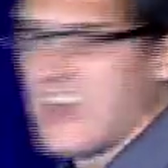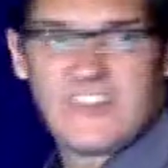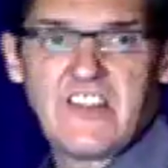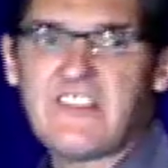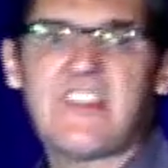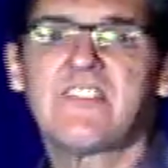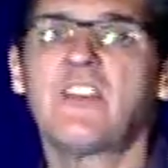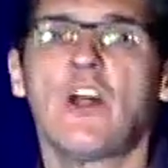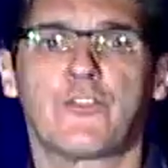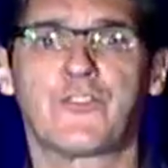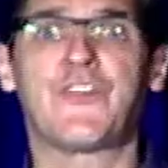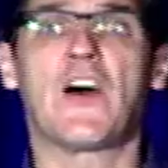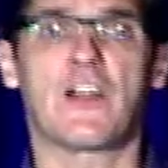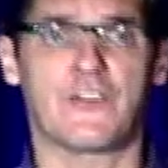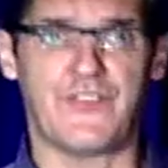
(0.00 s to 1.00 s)
This is not
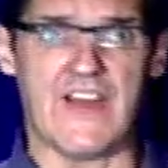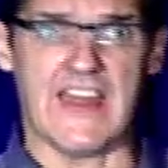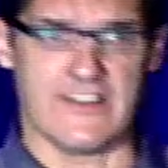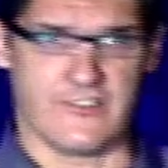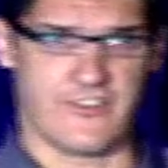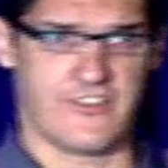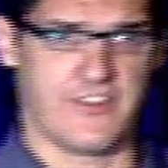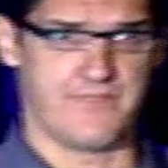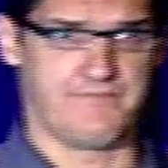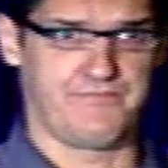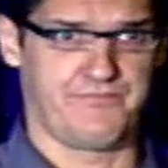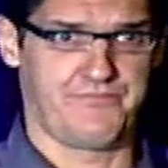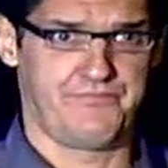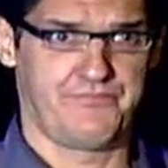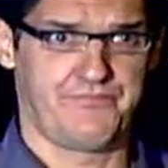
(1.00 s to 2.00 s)
far-fetched
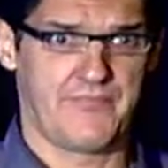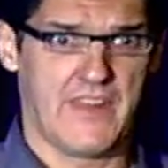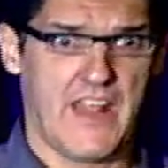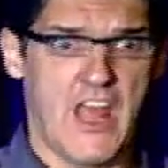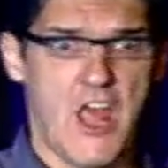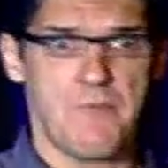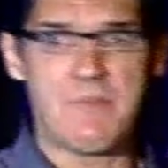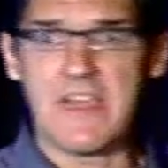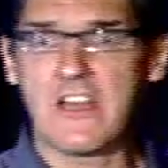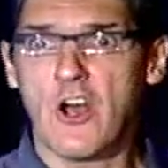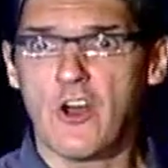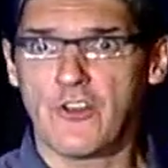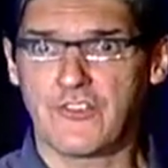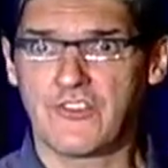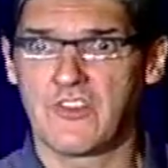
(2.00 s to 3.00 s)

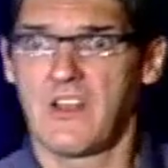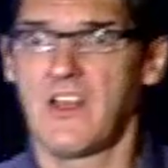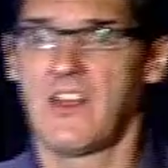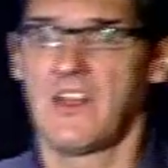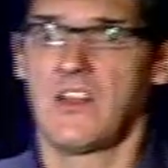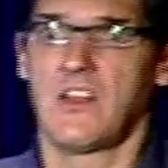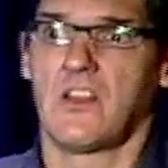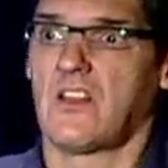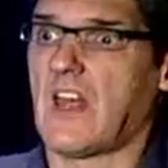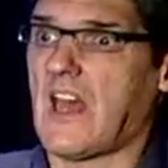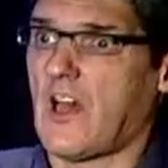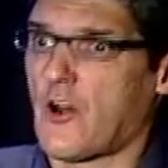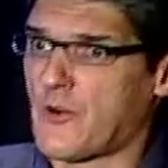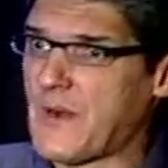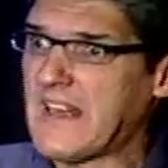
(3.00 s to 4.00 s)
because
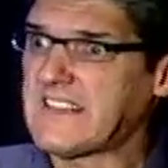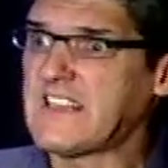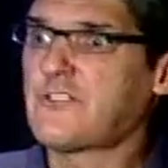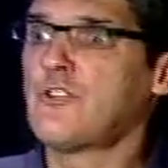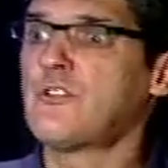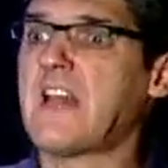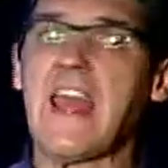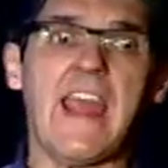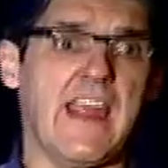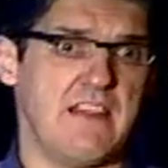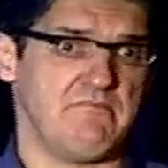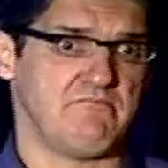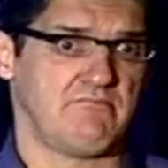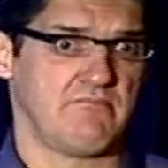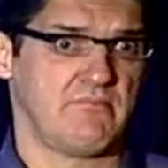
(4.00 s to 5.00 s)
already today,
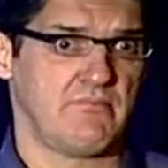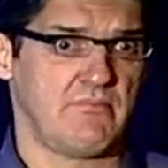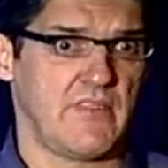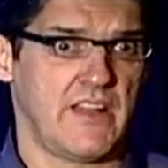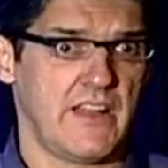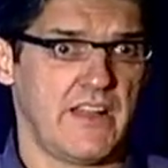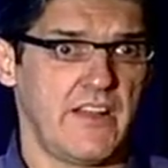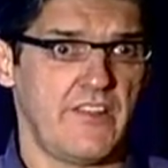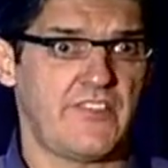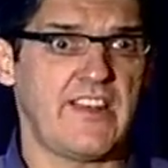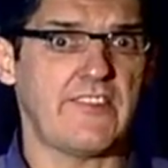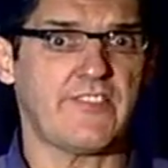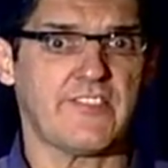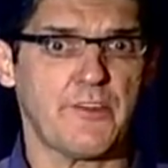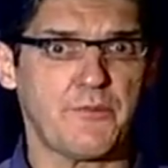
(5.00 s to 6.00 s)

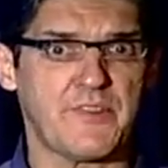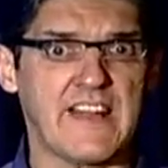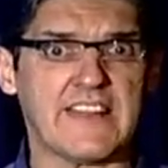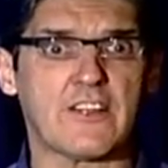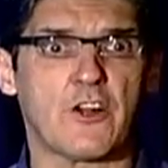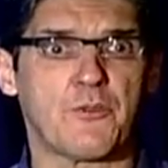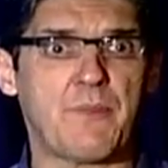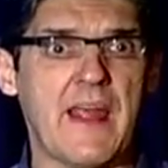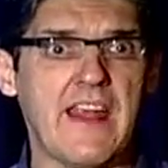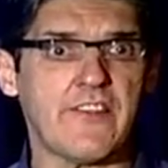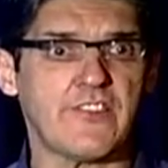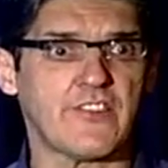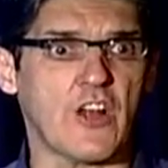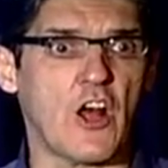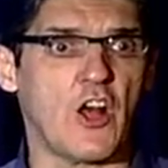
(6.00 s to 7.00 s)
systems that are
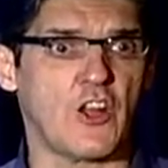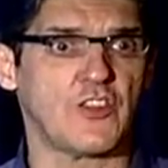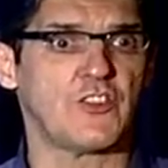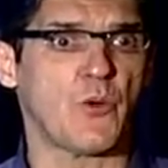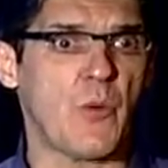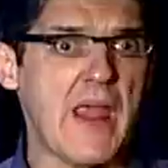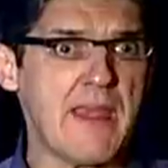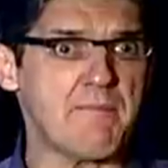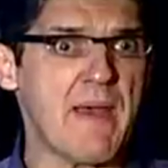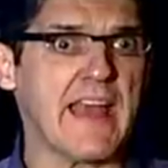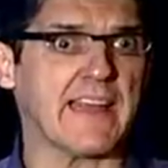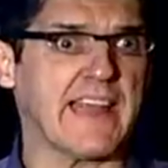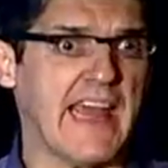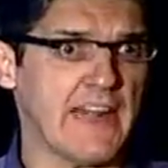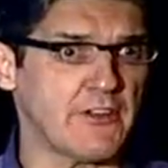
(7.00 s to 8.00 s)
based on the
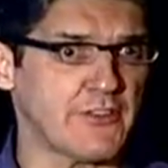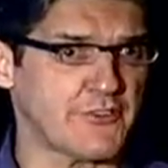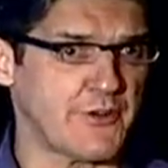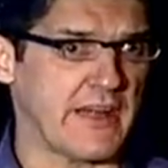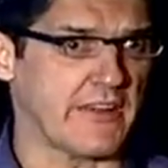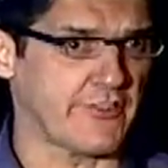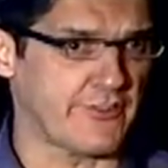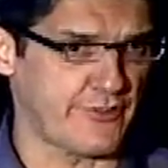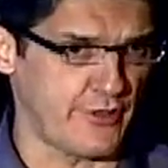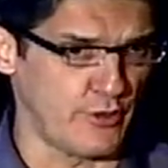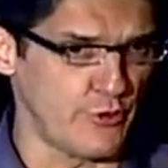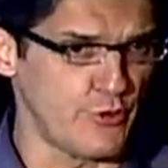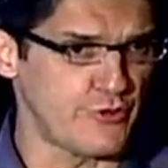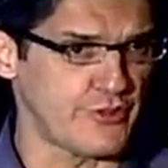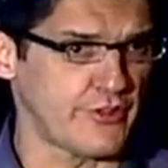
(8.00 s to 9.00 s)
Wayback Heritrix
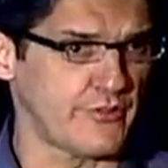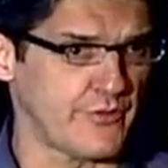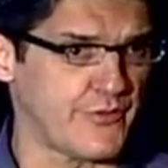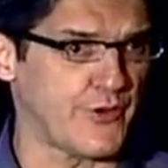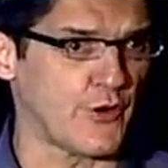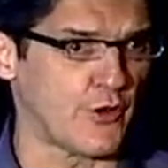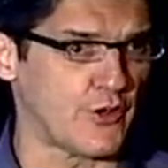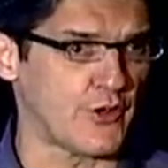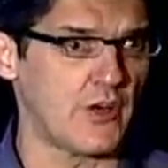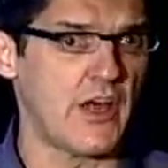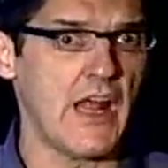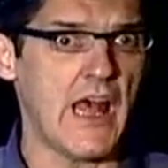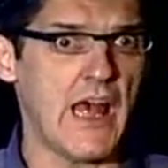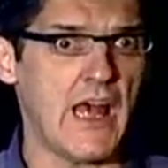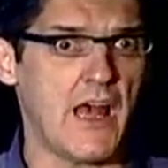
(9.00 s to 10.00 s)
solution for
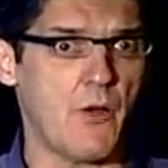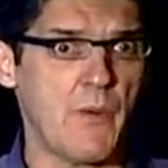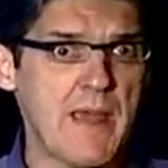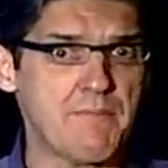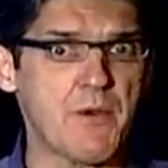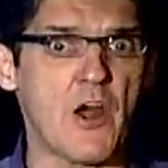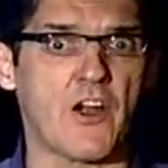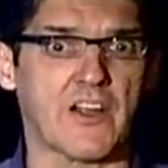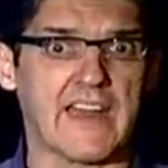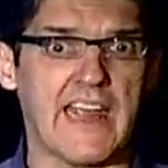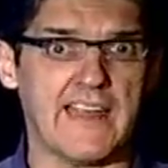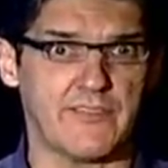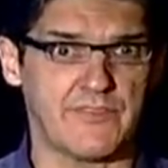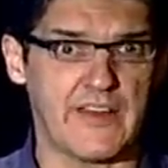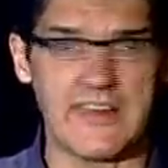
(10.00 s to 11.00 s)
uh, web
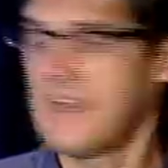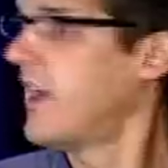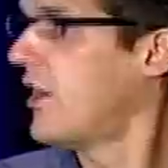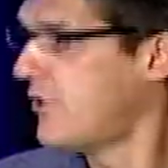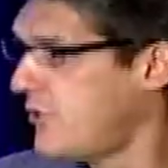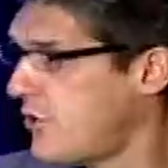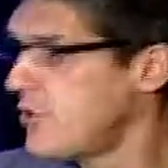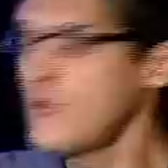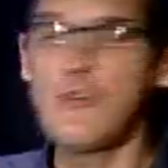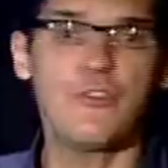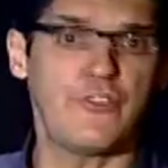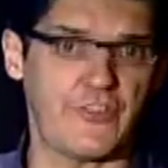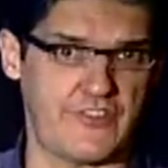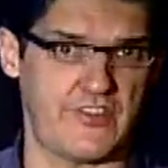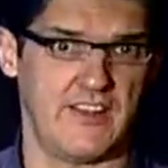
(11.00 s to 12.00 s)
archiving
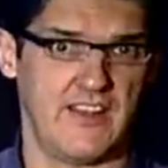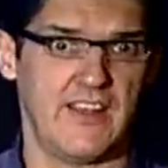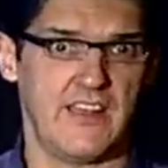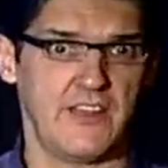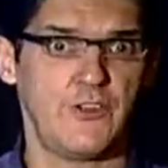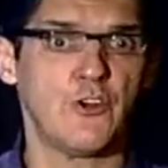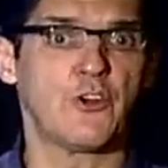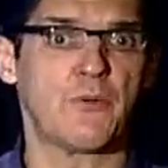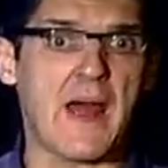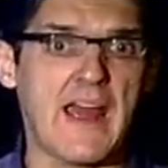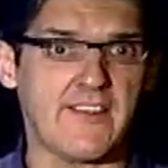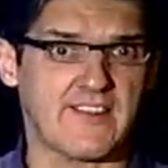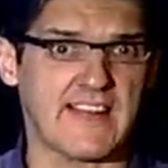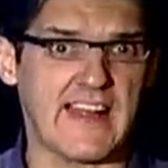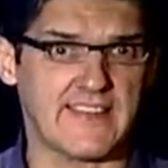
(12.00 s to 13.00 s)
use
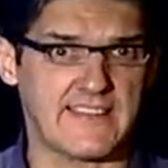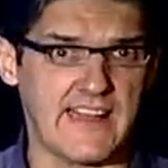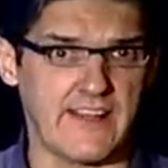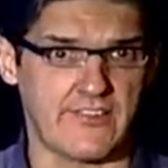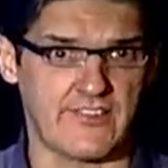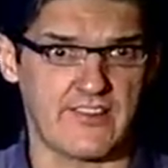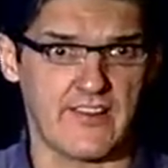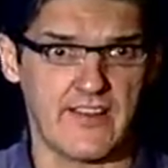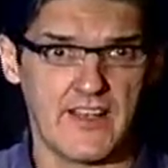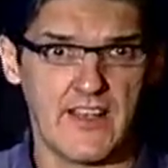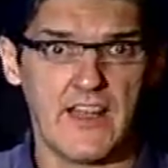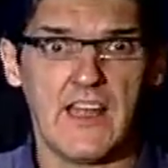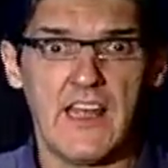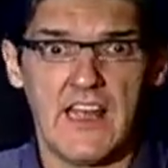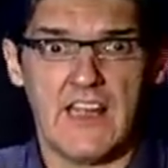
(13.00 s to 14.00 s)
URIs like this
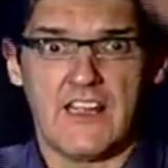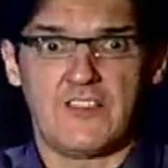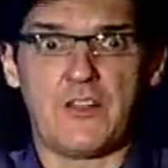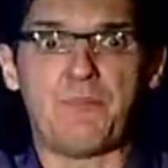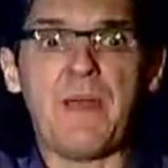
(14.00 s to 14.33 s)
the